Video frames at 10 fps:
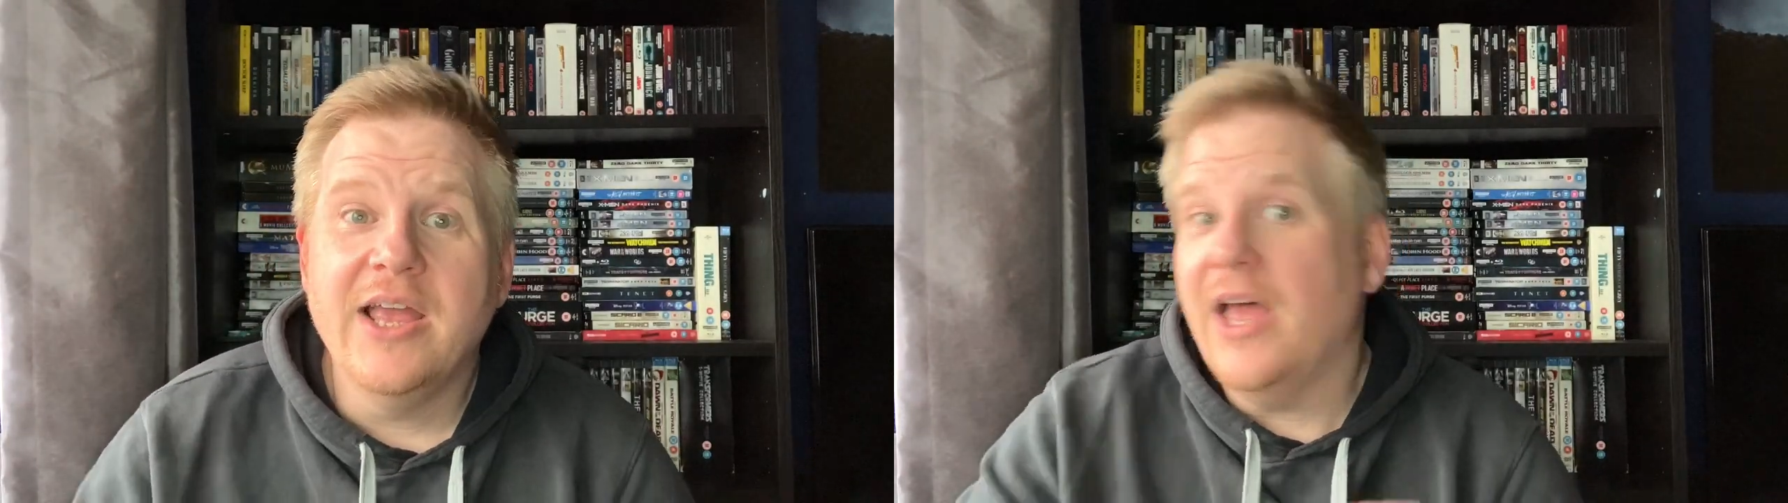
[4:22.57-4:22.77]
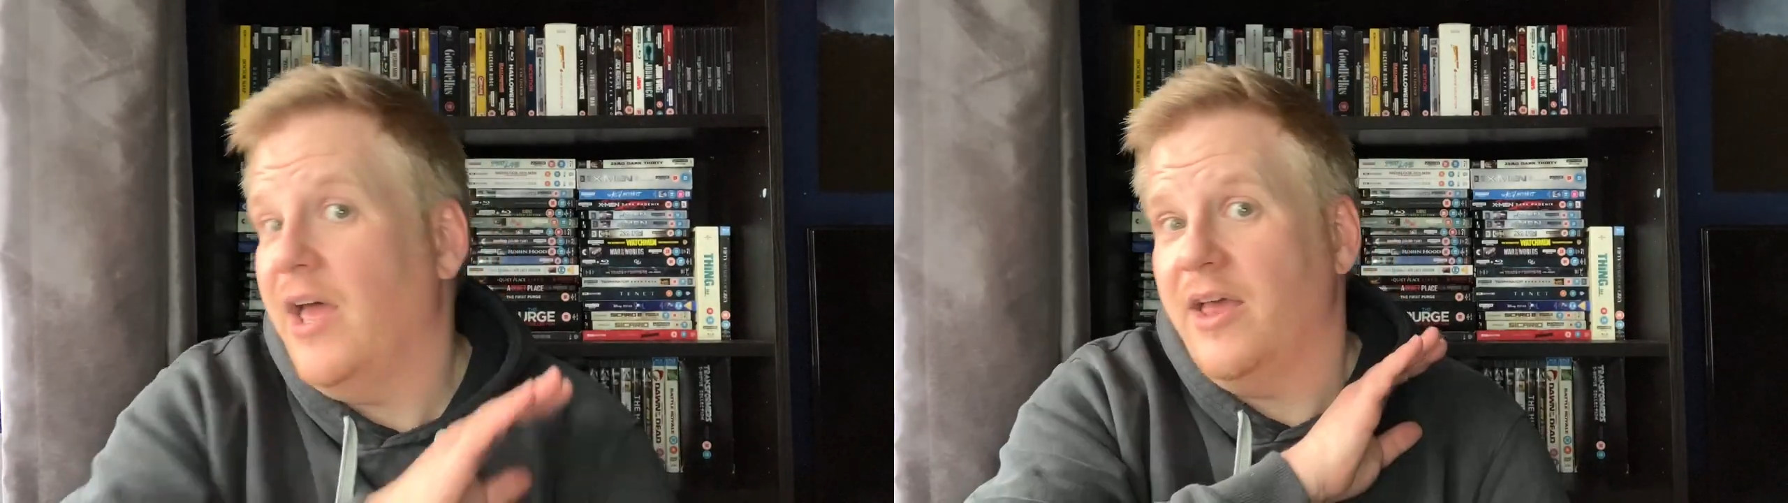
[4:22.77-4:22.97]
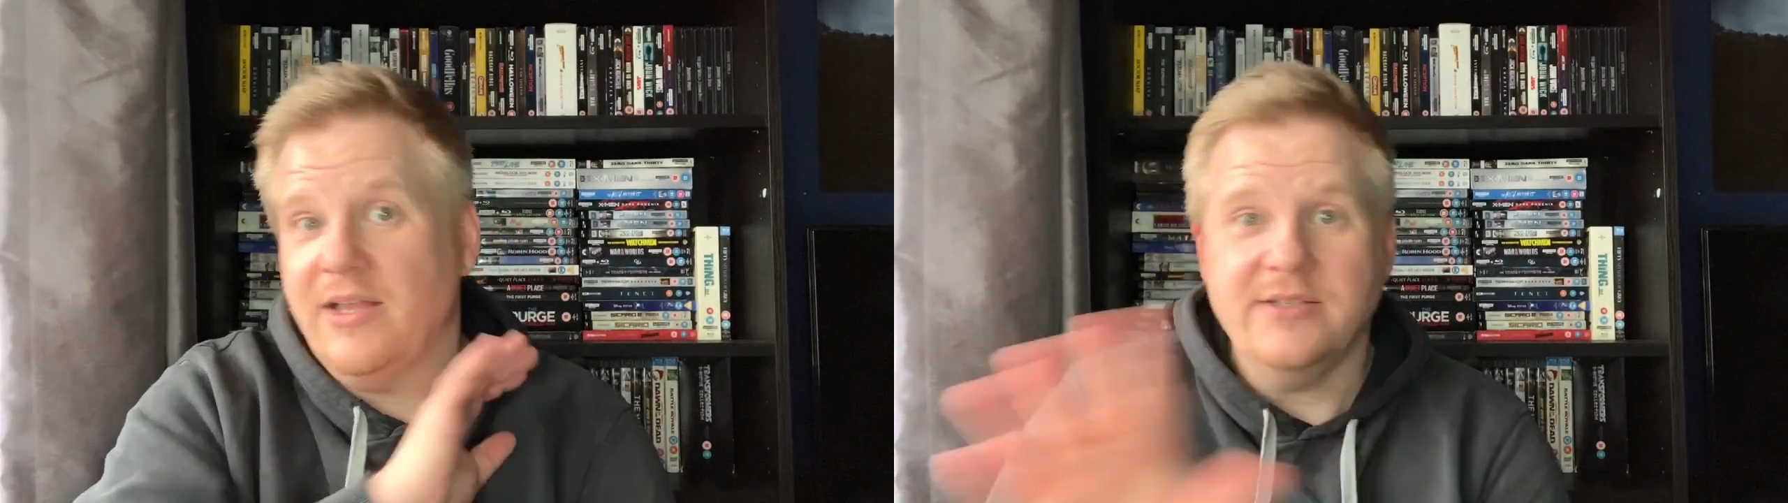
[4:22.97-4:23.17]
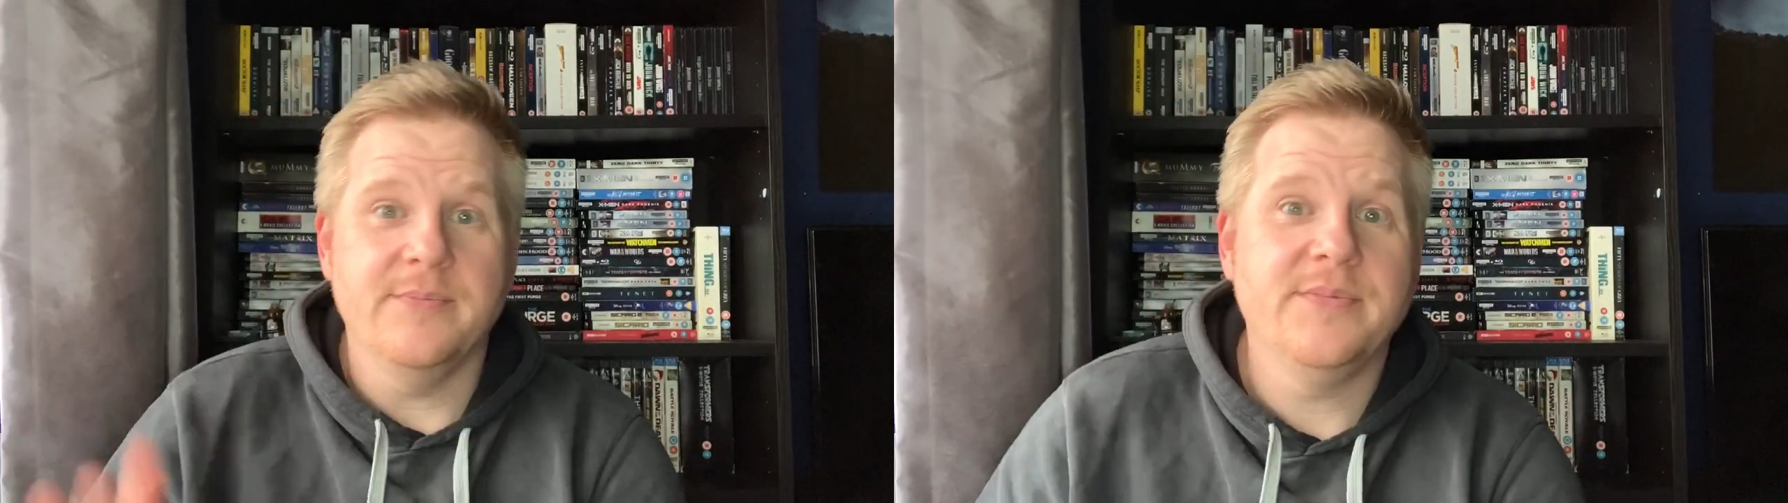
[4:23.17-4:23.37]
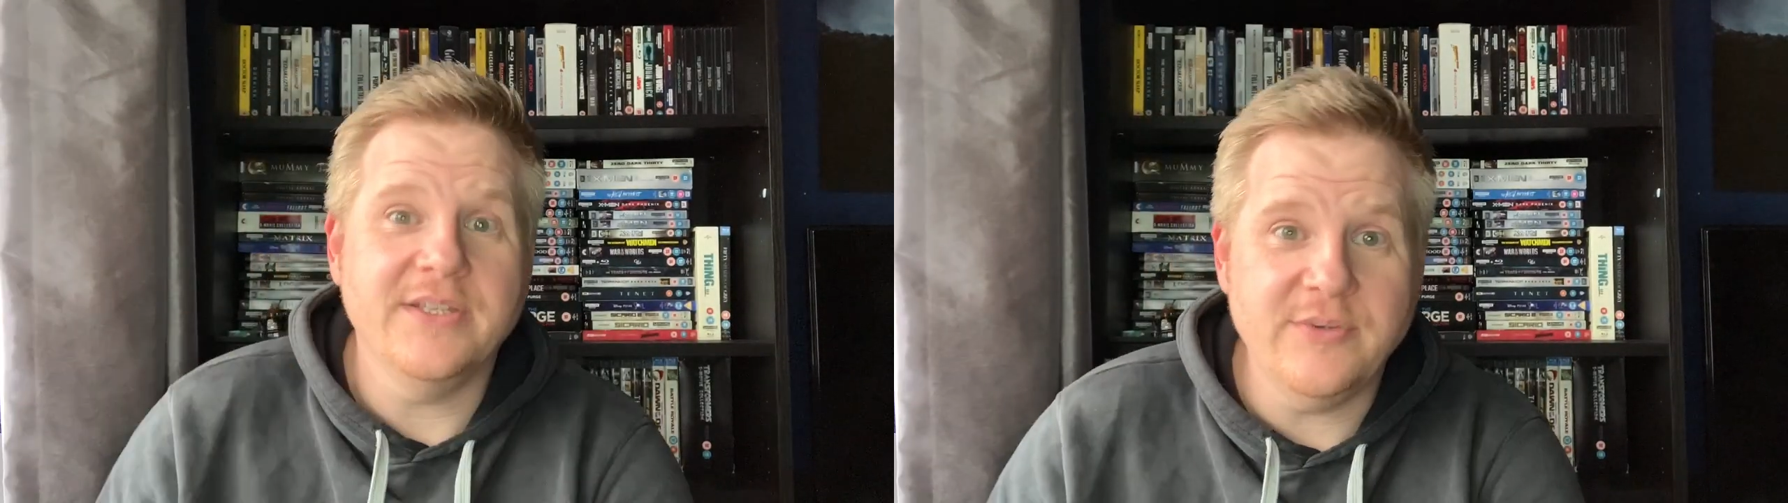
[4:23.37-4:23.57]
Uh, that's it.
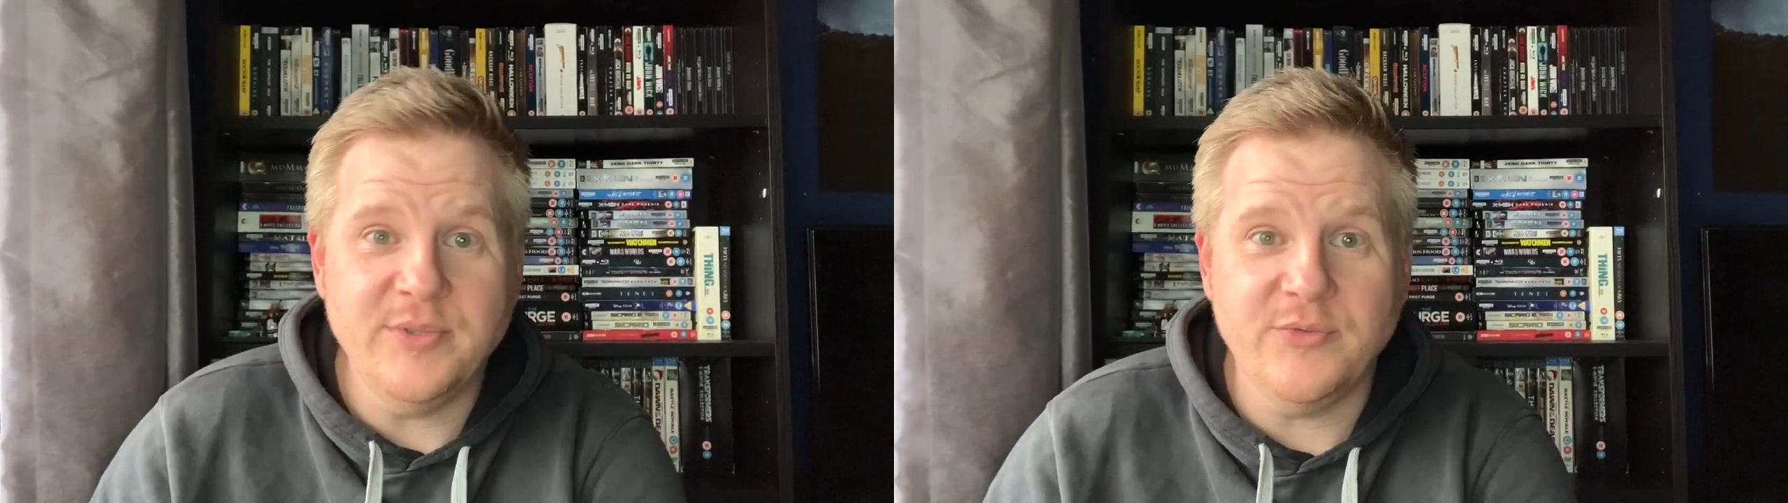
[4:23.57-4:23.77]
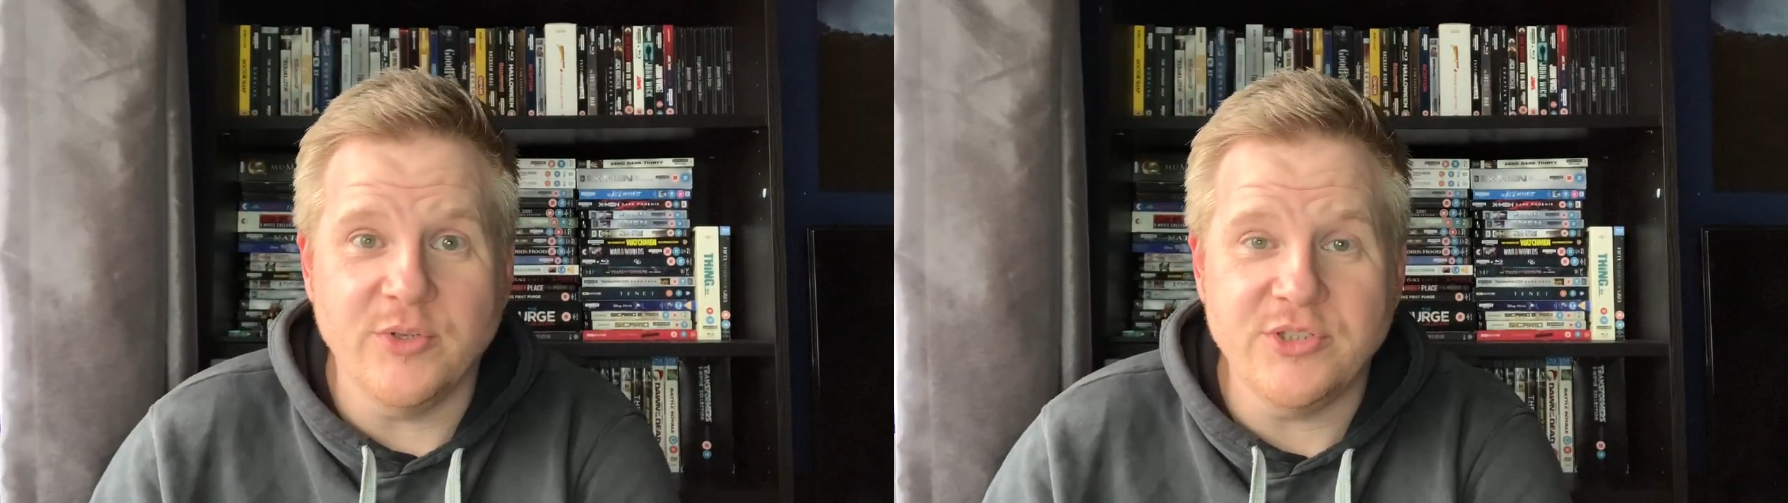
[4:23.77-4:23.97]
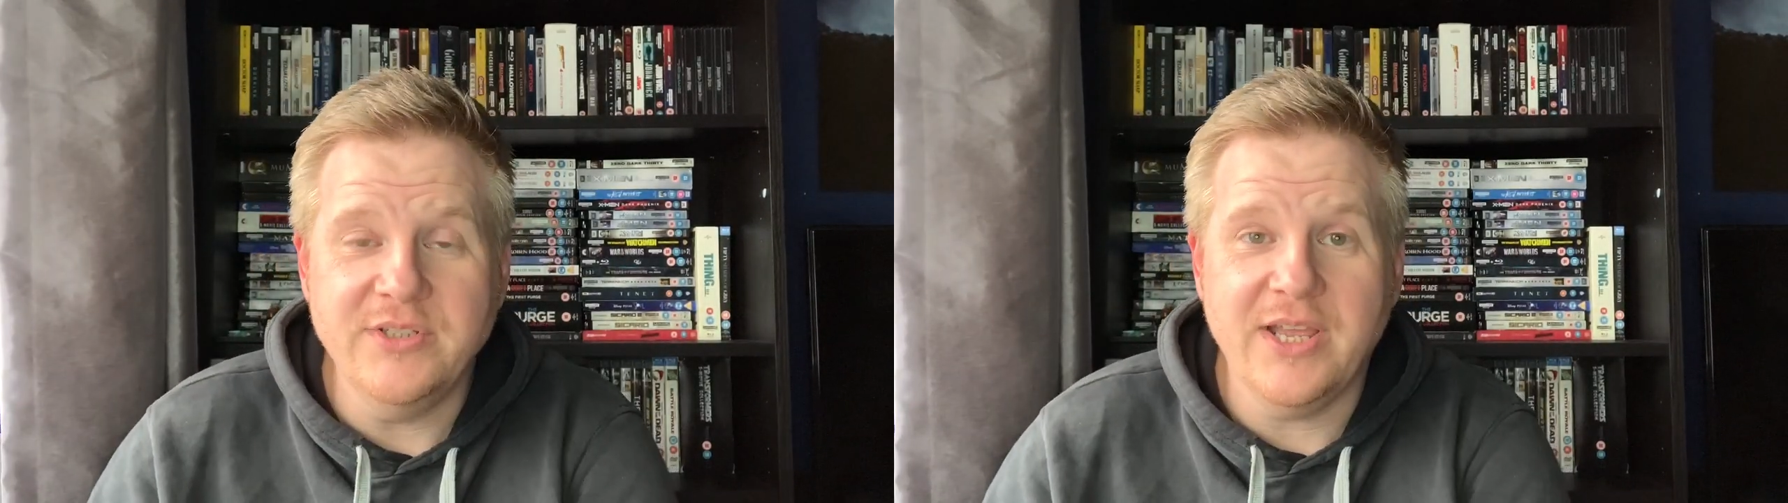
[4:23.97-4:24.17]
Thanks very much for watching.